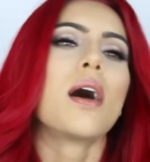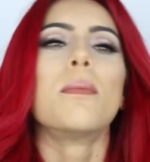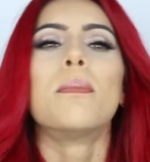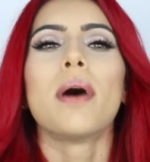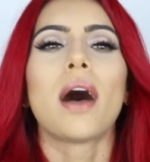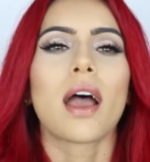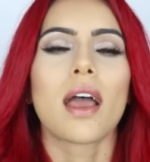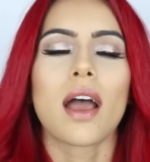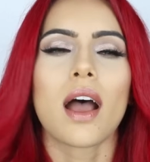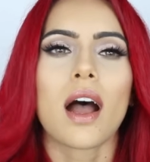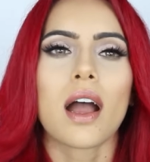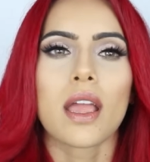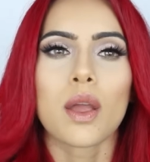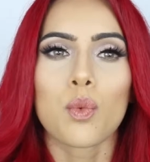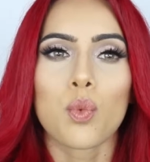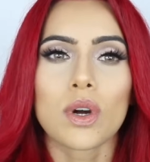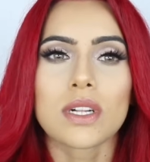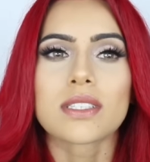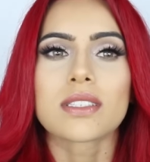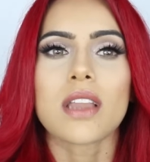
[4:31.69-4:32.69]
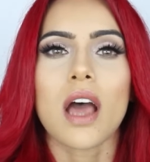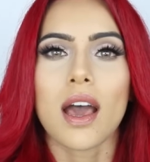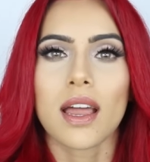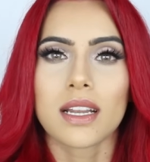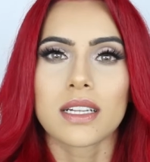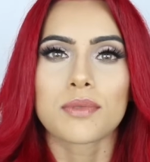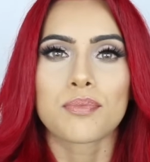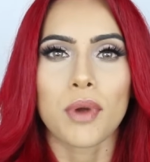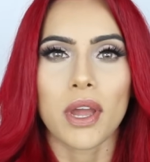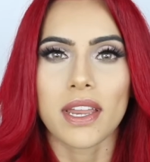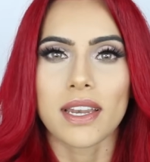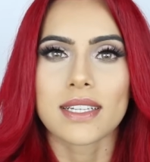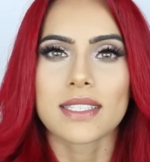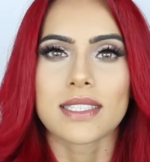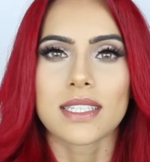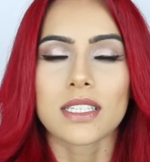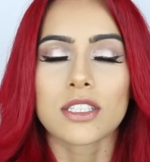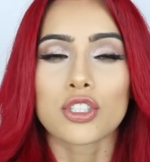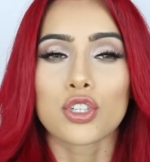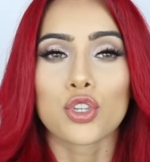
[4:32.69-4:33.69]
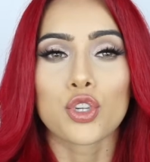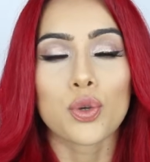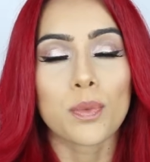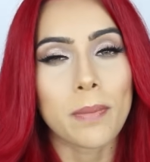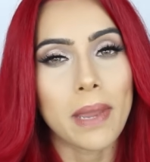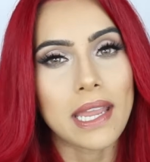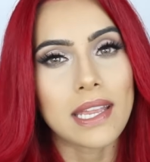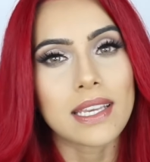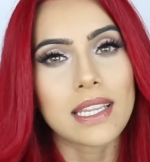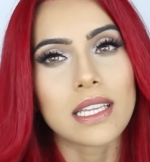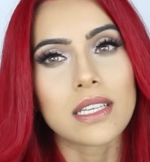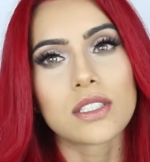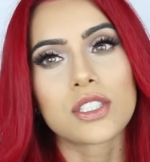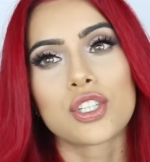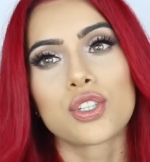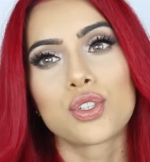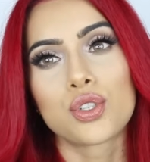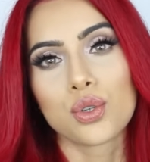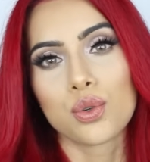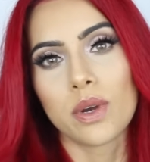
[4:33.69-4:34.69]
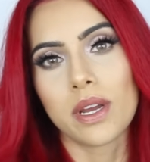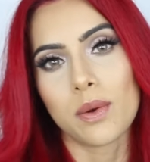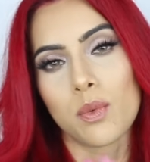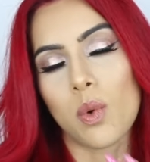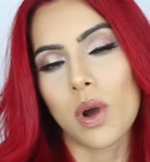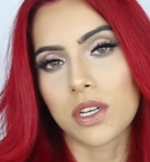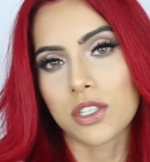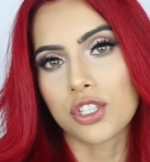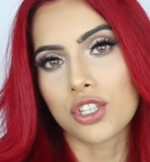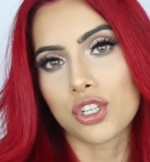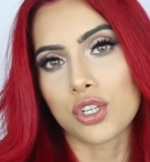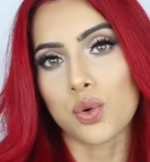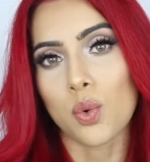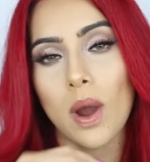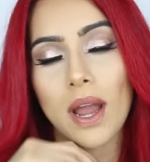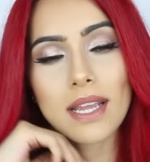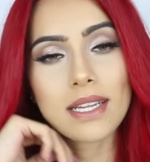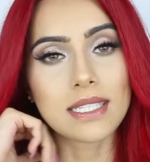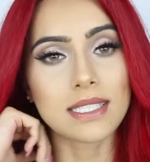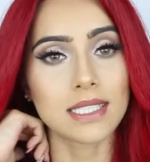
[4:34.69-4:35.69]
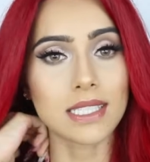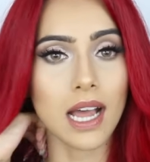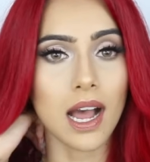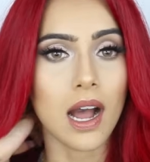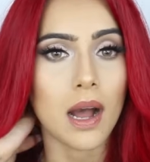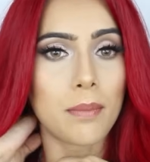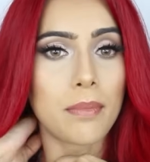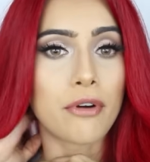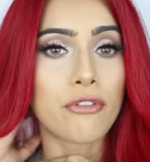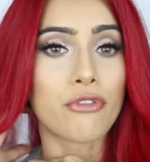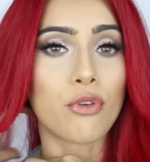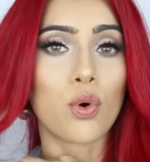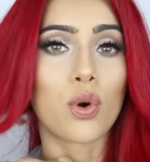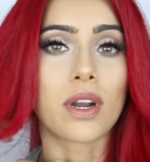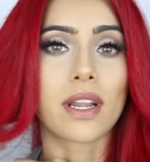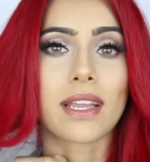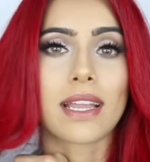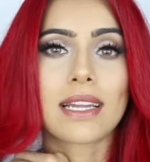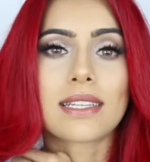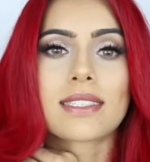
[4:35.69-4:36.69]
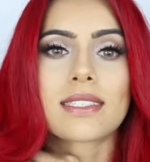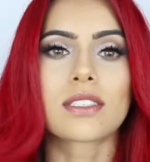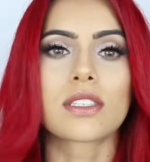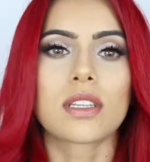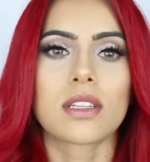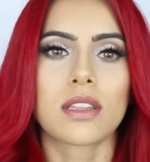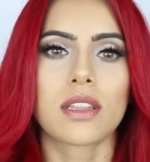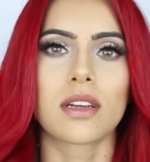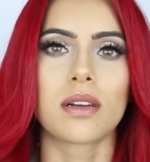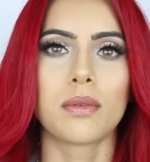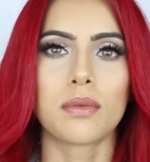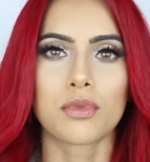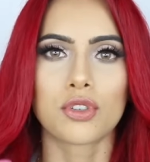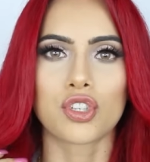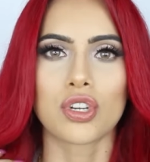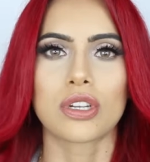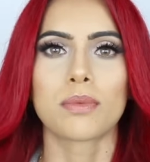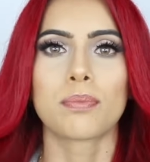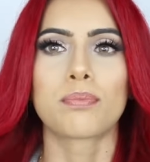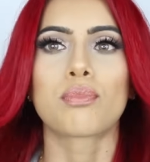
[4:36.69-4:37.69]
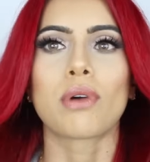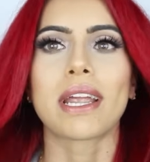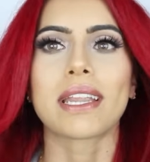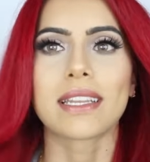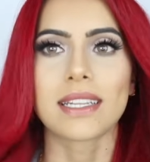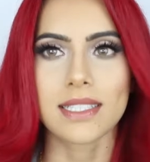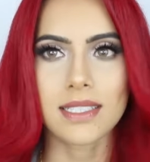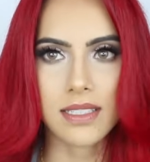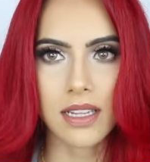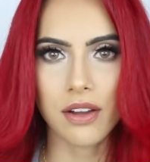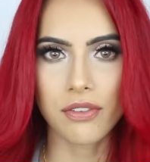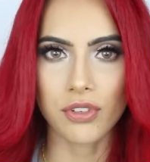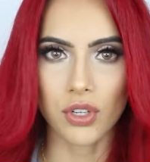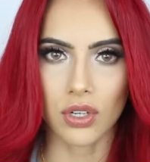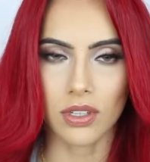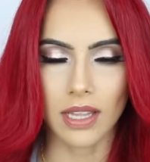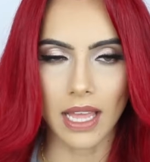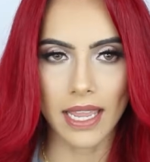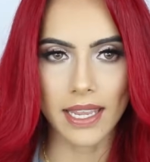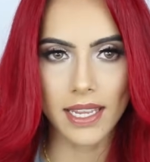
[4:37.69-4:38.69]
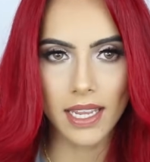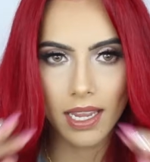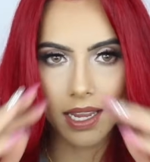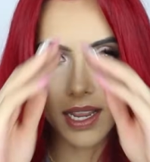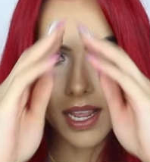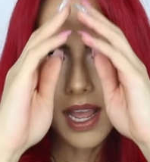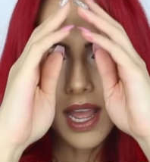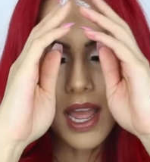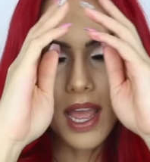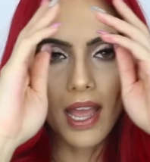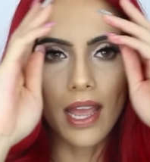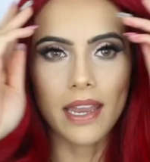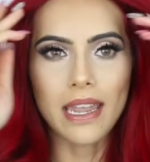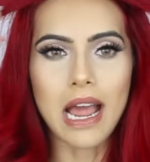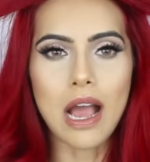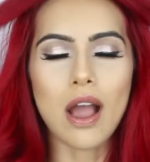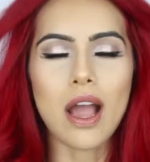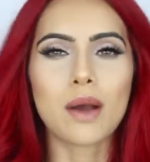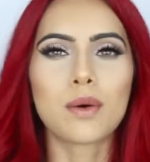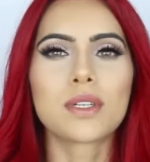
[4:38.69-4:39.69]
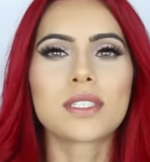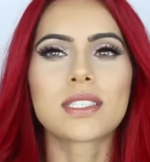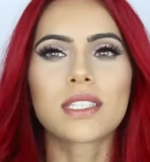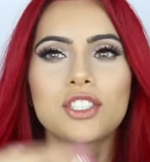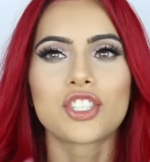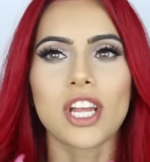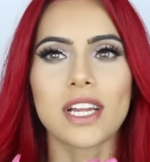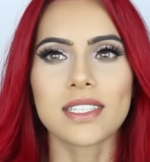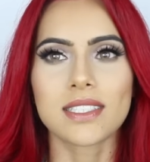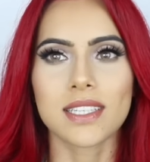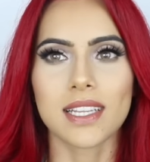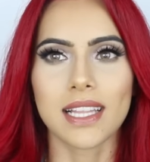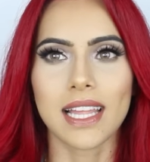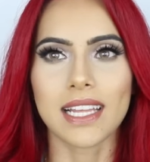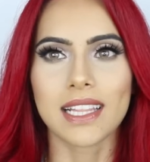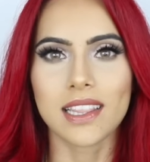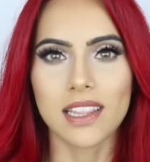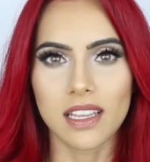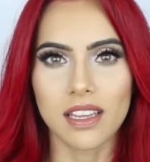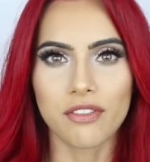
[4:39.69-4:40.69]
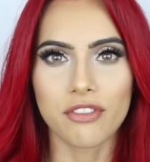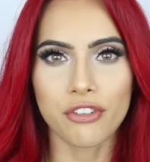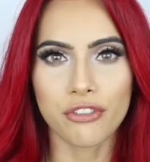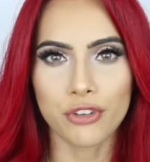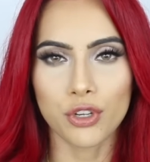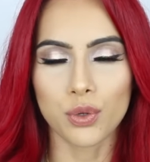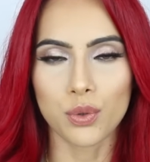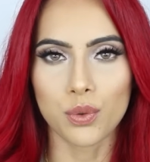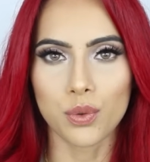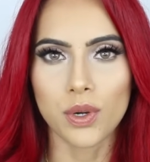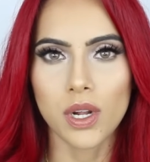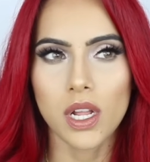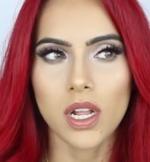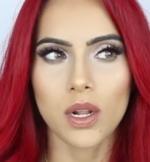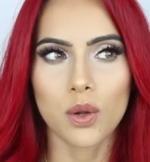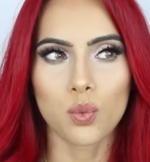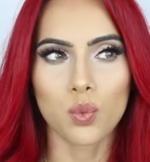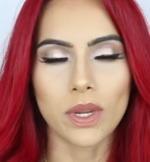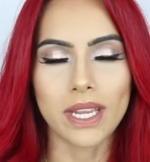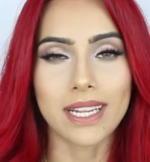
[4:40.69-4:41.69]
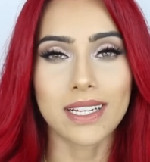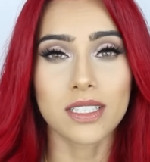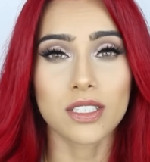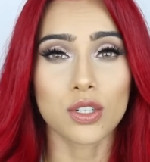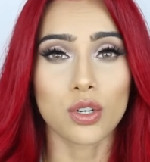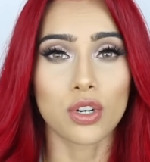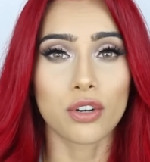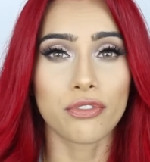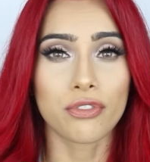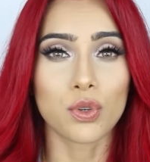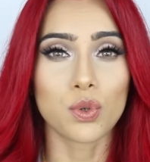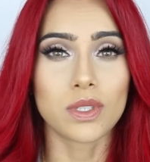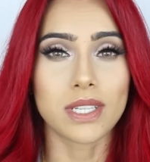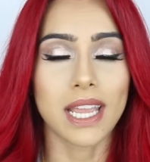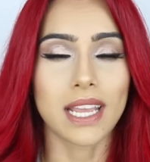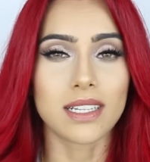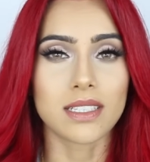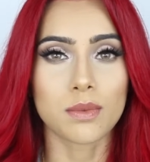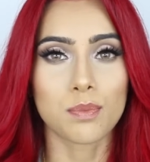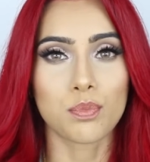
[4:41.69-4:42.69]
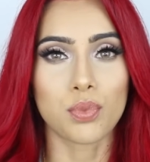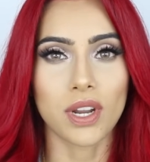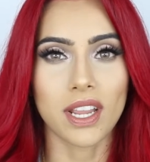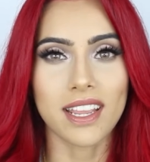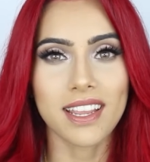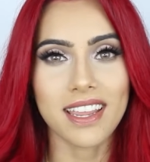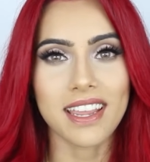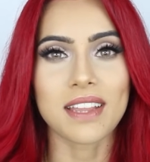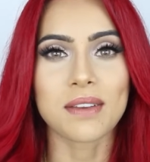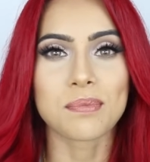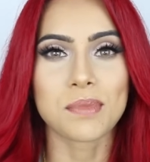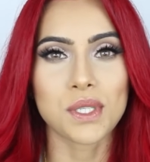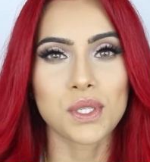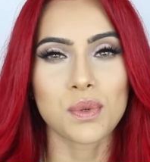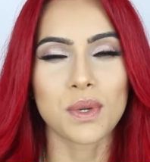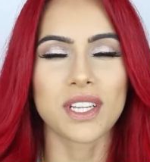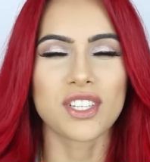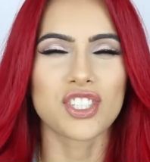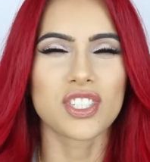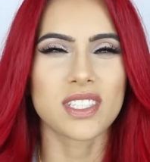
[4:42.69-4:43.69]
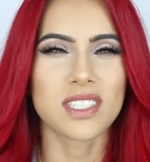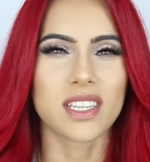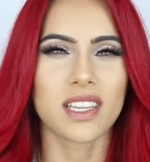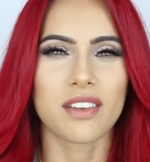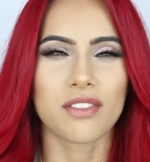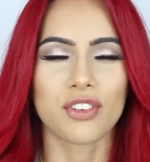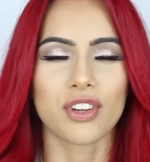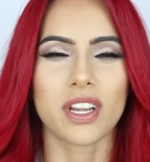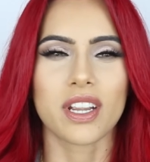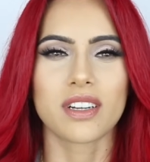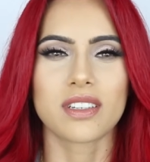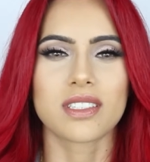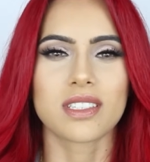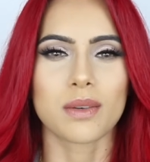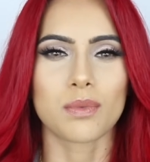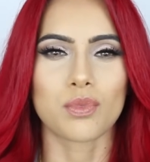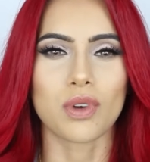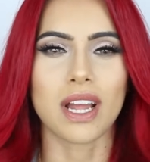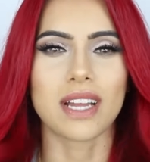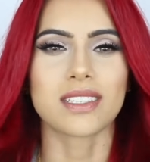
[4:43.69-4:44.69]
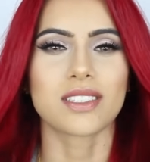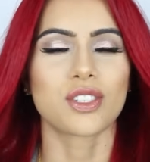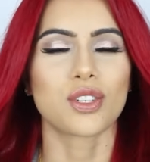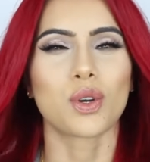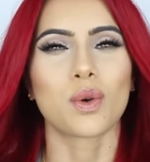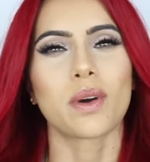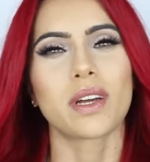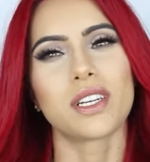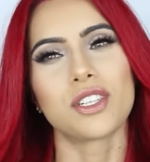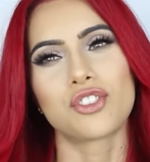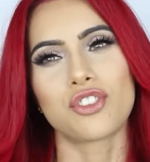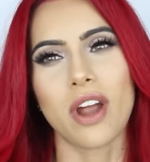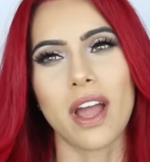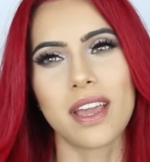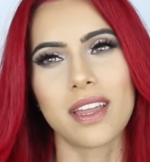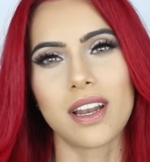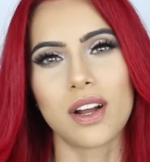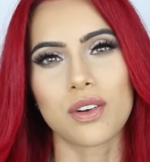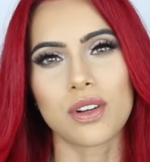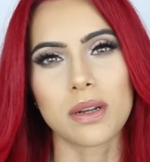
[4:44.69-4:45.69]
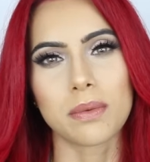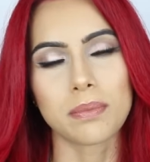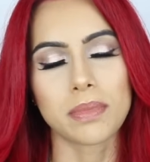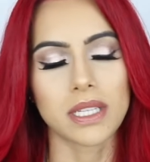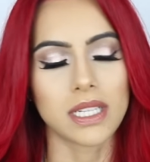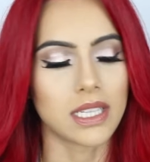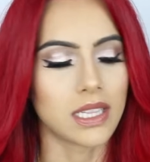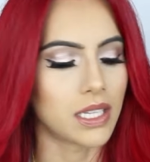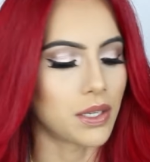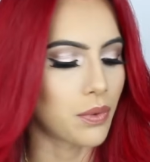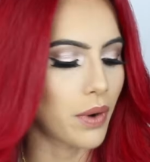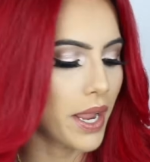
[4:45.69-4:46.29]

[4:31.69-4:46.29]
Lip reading: But it was not as bright as this, so you may need to do it once or twice before it gets to the brightness of your liking. And I would suggest to, like, leave a few weeks or a few days break in between just to give your hair some rest. You don't want to dry it out completely,